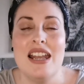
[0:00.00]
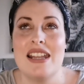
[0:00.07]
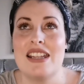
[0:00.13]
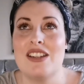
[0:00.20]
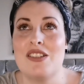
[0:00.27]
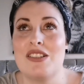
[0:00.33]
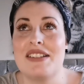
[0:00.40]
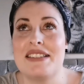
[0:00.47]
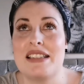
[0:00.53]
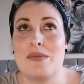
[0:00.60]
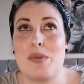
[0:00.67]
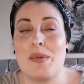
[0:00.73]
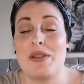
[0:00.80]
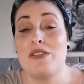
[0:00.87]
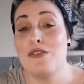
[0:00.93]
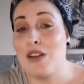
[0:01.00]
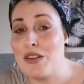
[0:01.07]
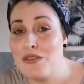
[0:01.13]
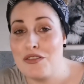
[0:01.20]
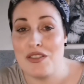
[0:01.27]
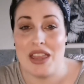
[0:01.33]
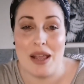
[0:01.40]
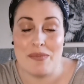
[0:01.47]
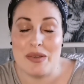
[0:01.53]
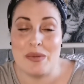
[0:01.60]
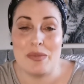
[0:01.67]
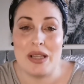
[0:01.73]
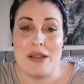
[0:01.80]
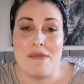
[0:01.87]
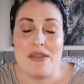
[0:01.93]
you know, because it's probably fun for them to
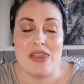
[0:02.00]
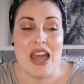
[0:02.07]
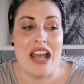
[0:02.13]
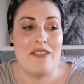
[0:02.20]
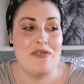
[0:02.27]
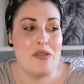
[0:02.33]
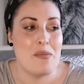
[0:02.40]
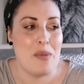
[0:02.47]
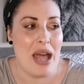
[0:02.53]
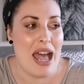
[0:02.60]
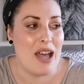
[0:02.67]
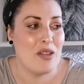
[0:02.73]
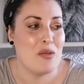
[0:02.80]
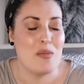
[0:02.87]
play with that in the bath.